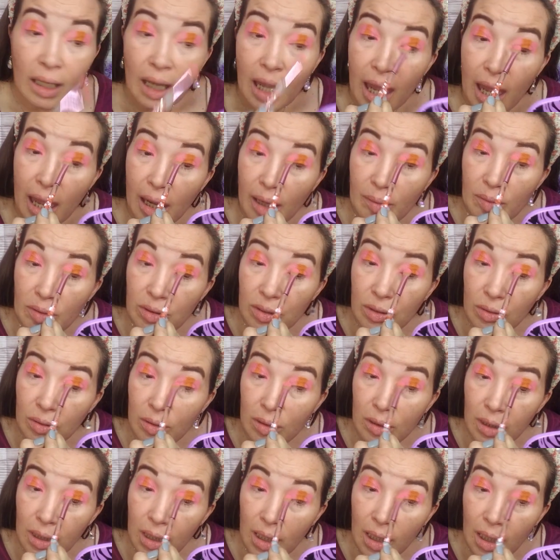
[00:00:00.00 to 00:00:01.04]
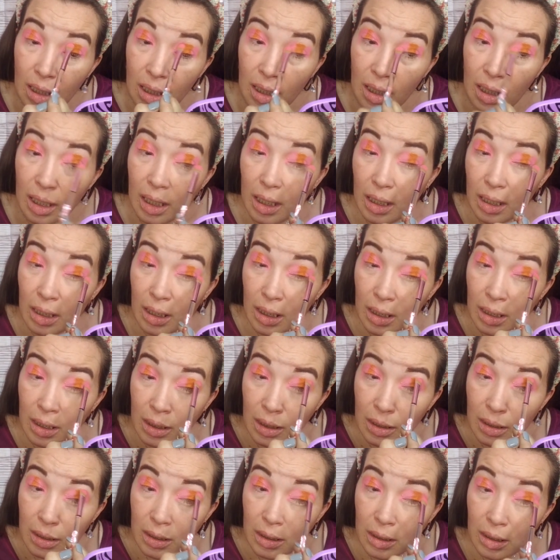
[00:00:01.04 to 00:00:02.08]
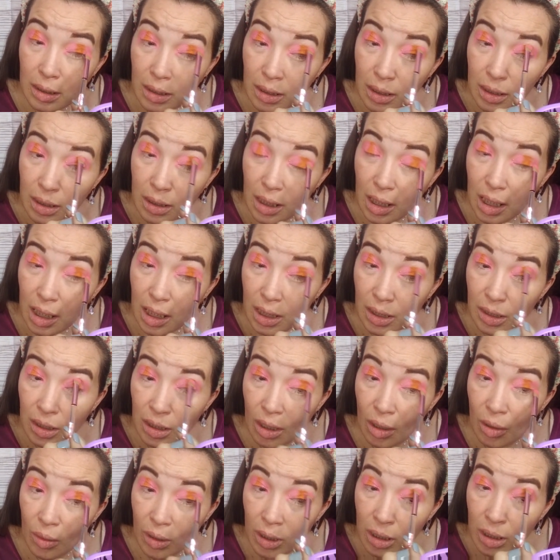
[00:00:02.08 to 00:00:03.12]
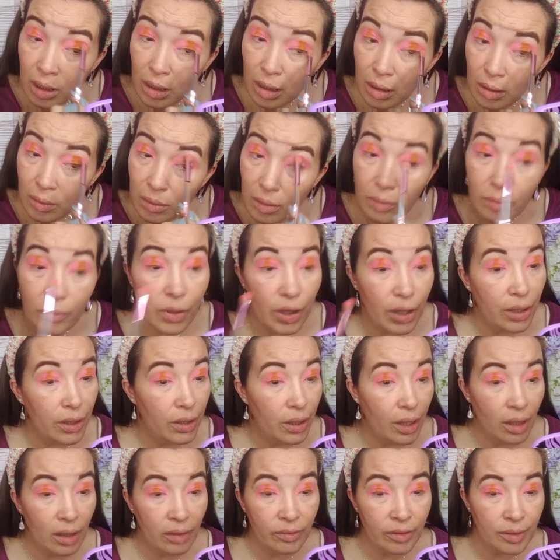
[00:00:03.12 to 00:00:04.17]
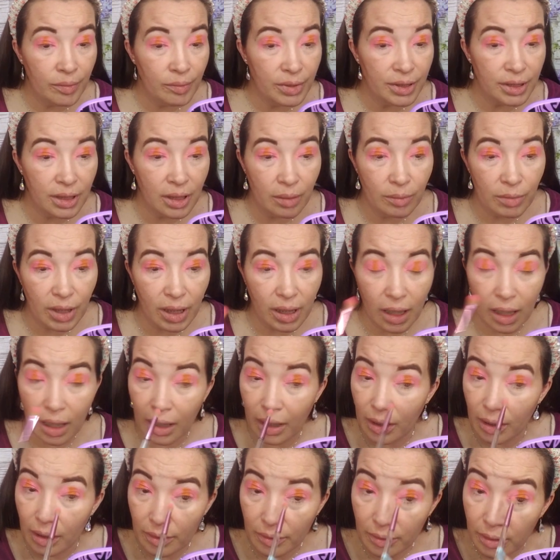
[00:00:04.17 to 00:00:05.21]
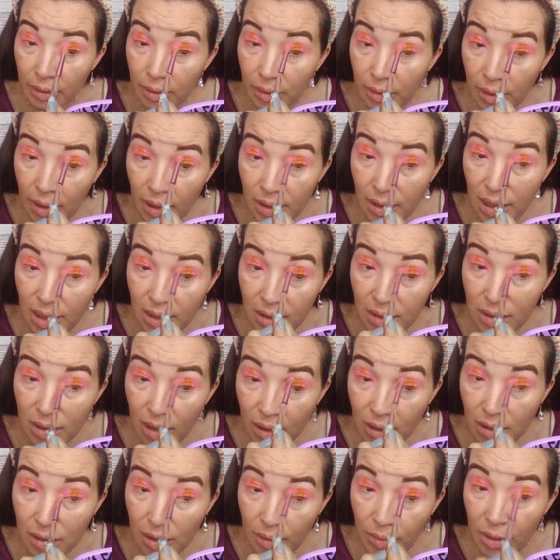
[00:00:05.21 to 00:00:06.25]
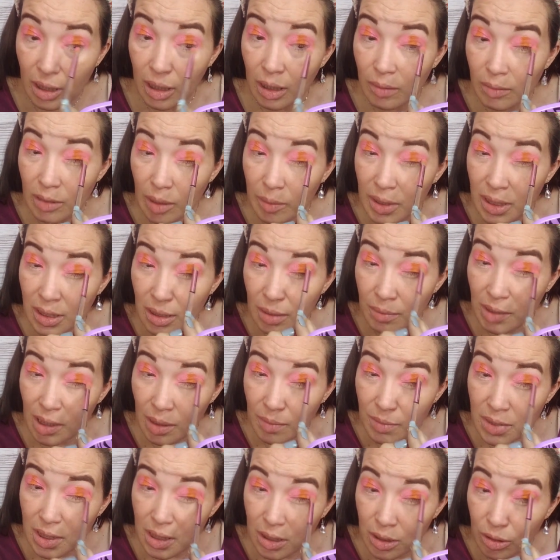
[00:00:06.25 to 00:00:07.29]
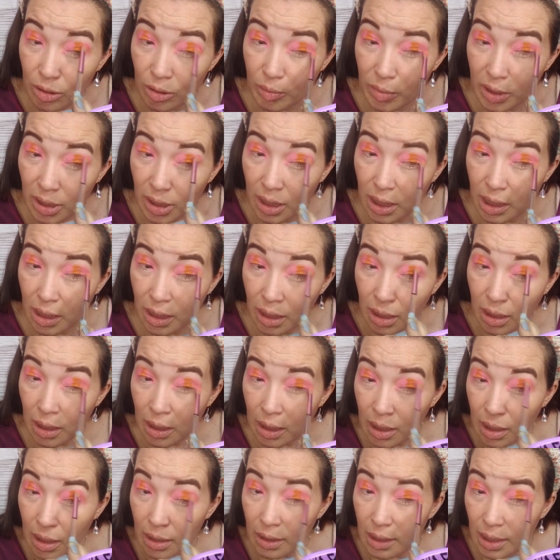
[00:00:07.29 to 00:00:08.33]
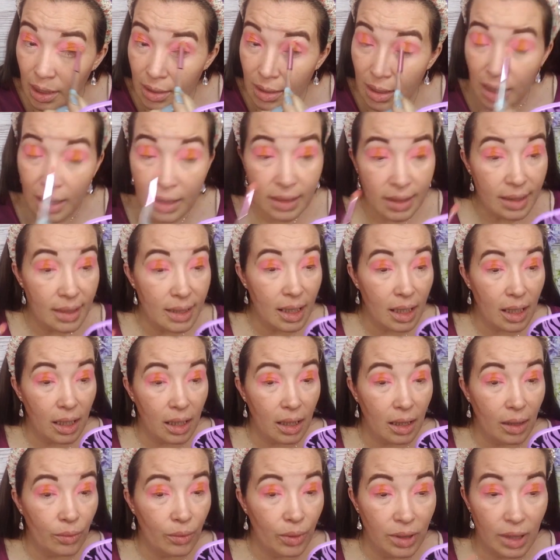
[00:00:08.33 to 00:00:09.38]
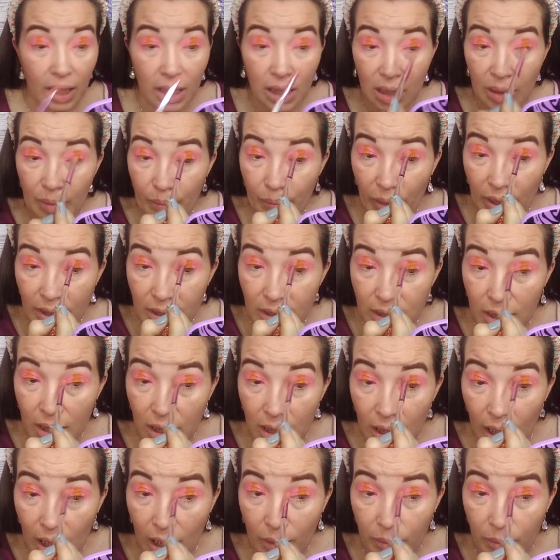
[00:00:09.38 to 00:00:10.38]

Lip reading: I absolutely hate it. They know it, but none of them seem to care. And that sucks sometimes. I mean, sometimes they do, but like... Days like today, when they keep busting in on